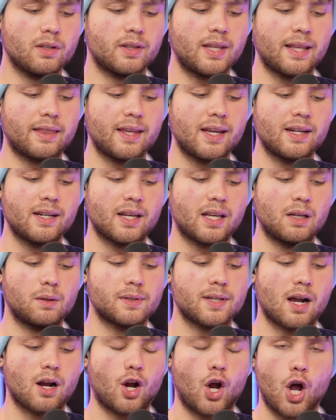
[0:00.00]
they think Nicki
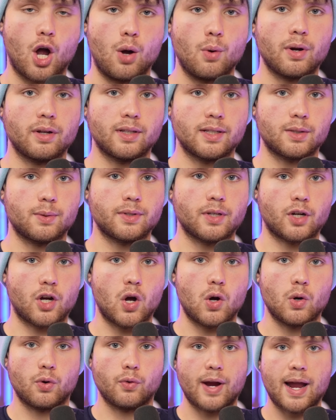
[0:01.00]
was on coke and this was a
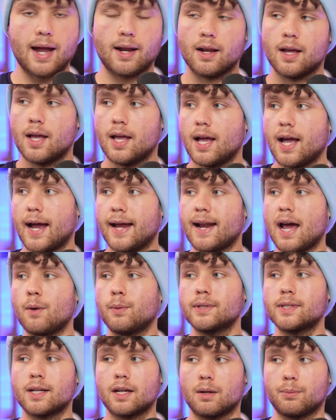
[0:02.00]
coke rant and I
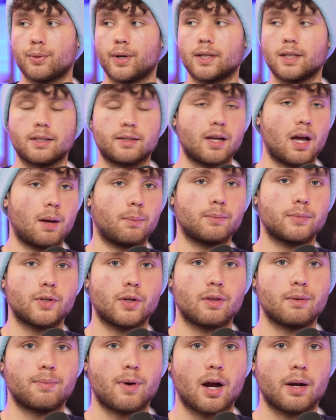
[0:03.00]
wasn't going to bring this up
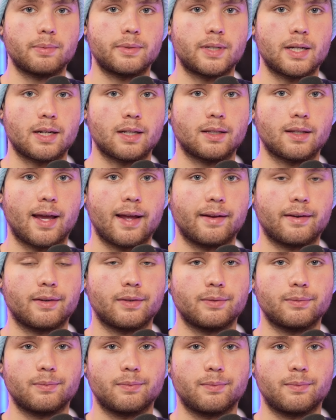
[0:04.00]
so the barbs didn't like